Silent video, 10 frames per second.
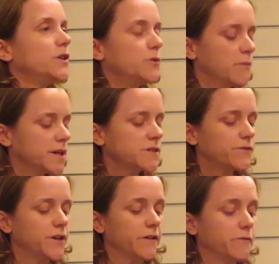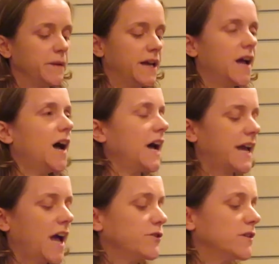You must forgive me, I
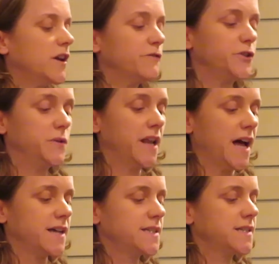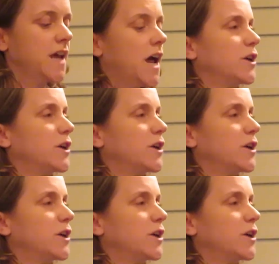cannot love you less.